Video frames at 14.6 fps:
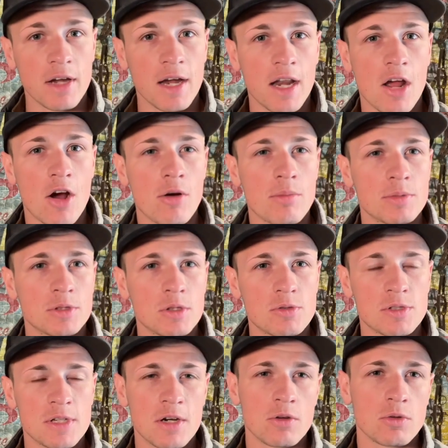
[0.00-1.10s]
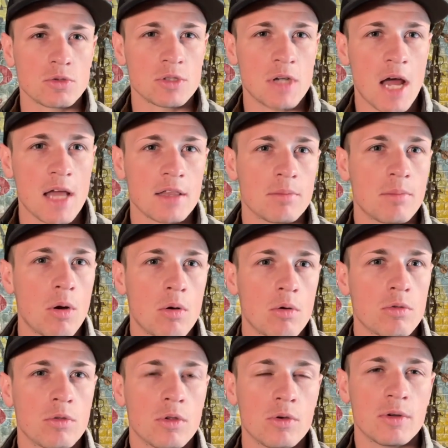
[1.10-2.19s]
It kind of helps those needles not to
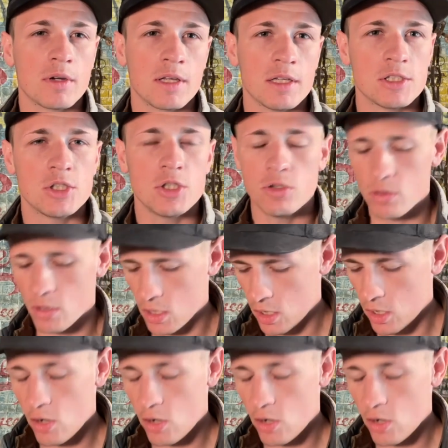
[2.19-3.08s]
poke through and get you.